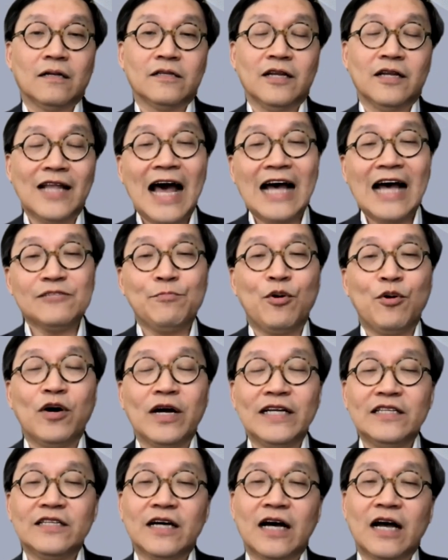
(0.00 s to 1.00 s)
The last
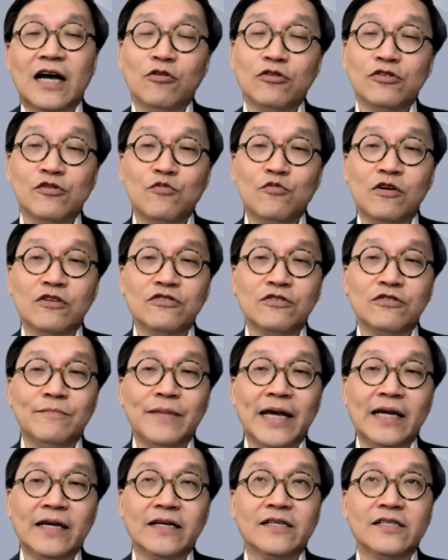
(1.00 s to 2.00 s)
point I also want to
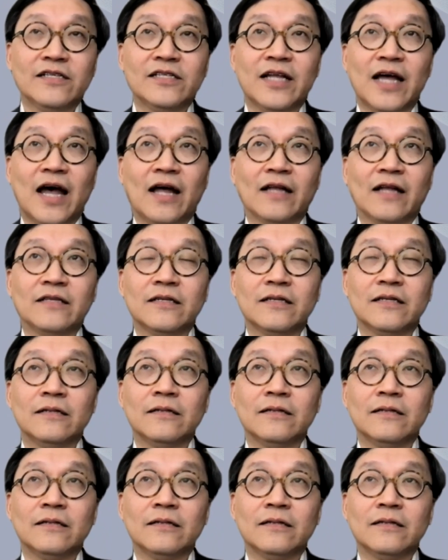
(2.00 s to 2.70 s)
make is that,